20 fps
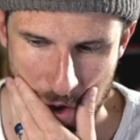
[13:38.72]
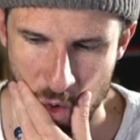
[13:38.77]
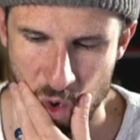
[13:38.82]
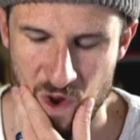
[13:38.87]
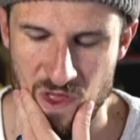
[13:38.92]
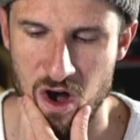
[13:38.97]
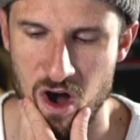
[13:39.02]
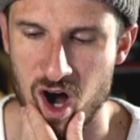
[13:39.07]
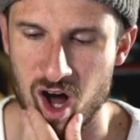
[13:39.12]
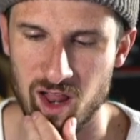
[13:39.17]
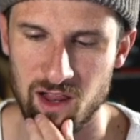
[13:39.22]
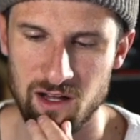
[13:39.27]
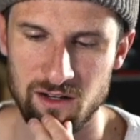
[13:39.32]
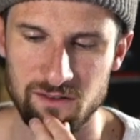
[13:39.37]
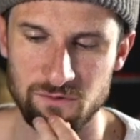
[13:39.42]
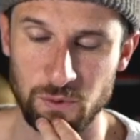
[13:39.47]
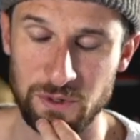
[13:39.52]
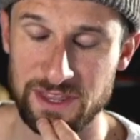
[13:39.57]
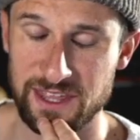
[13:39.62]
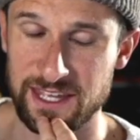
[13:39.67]
with all
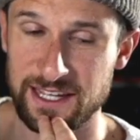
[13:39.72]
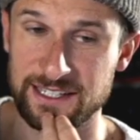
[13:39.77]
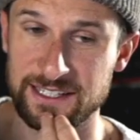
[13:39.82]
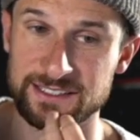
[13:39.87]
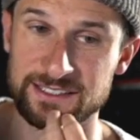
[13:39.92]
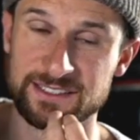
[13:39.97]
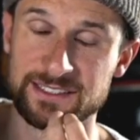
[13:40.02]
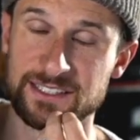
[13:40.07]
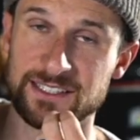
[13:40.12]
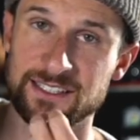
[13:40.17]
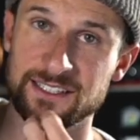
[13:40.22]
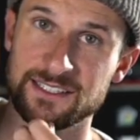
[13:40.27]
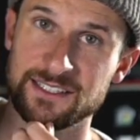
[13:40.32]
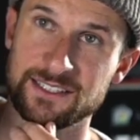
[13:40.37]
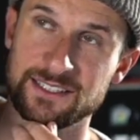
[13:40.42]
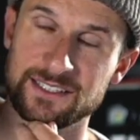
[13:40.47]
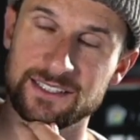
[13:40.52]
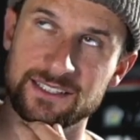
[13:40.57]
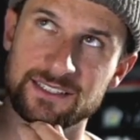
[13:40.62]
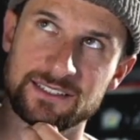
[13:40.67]
of with his.
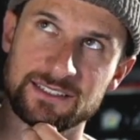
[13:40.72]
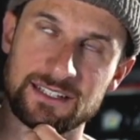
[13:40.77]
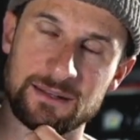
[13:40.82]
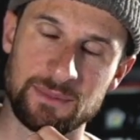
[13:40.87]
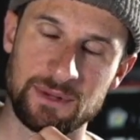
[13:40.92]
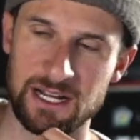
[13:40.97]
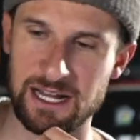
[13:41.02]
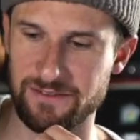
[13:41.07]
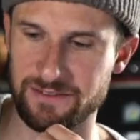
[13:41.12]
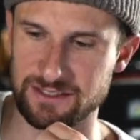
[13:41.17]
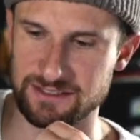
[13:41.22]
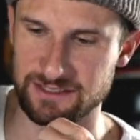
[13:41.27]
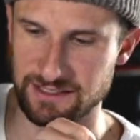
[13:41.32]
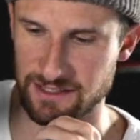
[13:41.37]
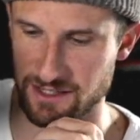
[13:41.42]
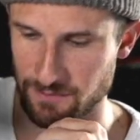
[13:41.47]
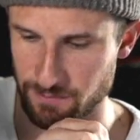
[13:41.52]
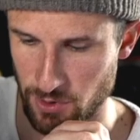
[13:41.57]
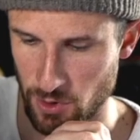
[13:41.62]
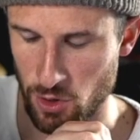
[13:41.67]
I mean,
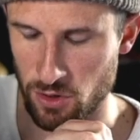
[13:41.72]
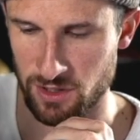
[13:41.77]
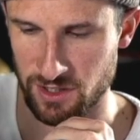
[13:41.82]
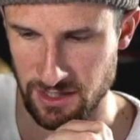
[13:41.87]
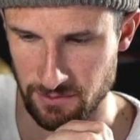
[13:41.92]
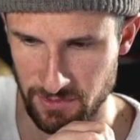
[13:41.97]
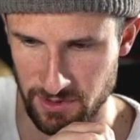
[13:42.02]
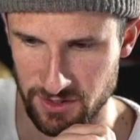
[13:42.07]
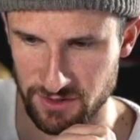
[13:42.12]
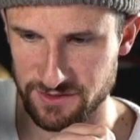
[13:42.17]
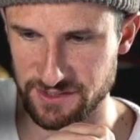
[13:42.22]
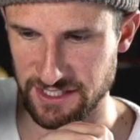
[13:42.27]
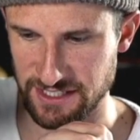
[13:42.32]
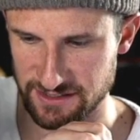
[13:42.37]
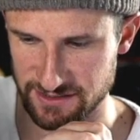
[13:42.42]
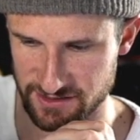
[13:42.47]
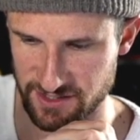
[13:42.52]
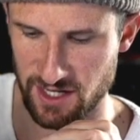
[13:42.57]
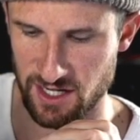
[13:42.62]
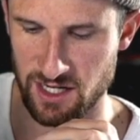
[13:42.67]
obviously the bowler can be used
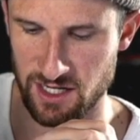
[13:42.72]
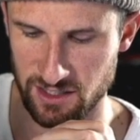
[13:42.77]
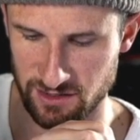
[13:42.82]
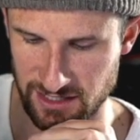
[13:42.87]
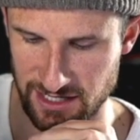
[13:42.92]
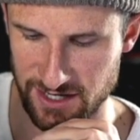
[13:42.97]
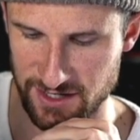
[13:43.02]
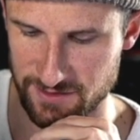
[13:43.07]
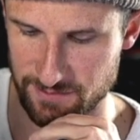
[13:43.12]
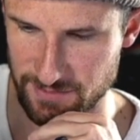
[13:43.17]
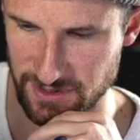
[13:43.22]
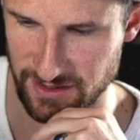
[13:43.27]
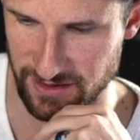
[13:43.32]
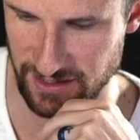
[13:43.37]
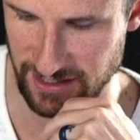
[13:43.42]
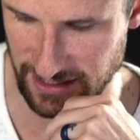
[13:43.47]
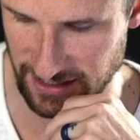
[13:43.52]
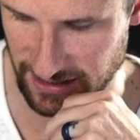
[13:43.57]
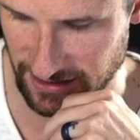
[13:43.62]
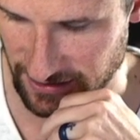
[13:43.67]
against the hog rider, but
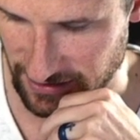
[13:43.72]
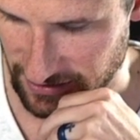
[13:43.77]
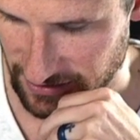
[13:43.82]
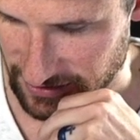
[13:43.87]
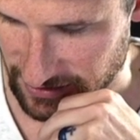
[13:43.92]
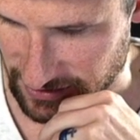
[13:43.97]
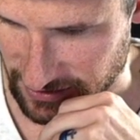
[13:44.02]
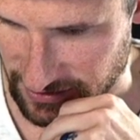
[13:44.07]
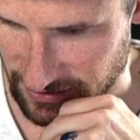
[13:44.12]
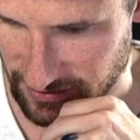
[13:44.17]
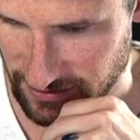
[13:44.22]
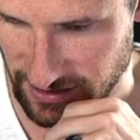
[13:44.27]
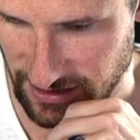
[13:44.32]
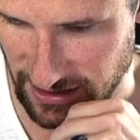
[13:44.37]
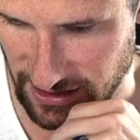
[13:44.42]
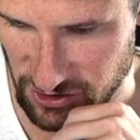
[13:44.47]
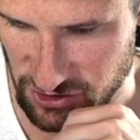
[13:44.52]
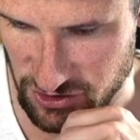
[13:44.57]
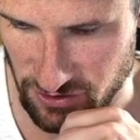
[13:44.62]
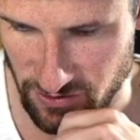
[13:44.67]
then
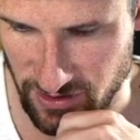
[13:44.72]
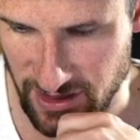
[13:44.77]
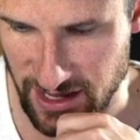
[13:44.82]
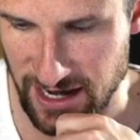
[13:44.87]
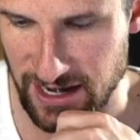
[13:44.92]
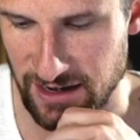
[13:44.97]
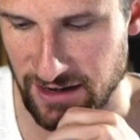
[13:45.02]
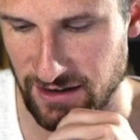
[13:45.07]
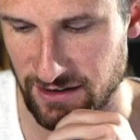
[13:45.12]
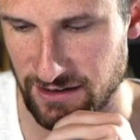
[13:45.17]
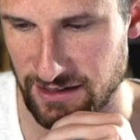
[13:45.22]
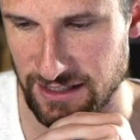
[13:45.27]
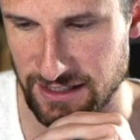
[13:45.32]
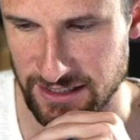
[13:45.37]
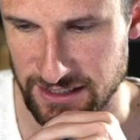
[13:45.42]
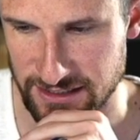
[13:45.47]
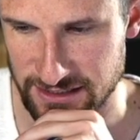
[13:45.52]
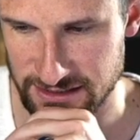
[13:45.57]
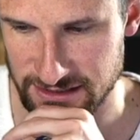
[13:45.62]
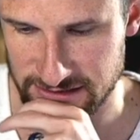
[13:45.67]
the issue there
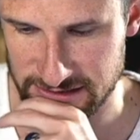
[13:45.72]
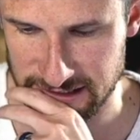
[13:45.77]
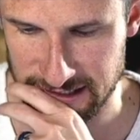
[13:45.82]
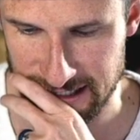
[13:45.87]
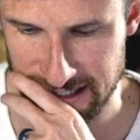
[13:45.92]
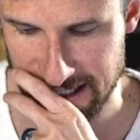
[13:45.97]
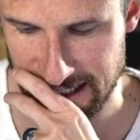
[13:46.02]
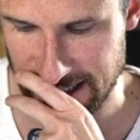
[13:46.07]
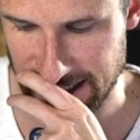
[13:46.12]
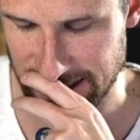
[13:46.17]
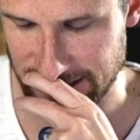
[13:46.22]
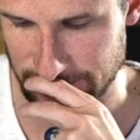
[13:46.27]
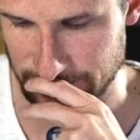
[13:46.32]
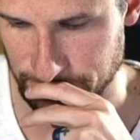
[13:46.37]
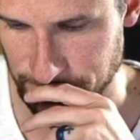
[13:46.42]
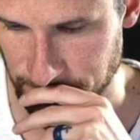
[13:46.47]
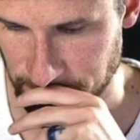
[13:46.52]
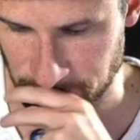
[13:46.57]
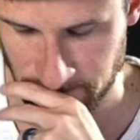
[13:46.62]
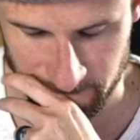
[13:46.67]
is.
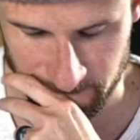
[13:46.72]
Um,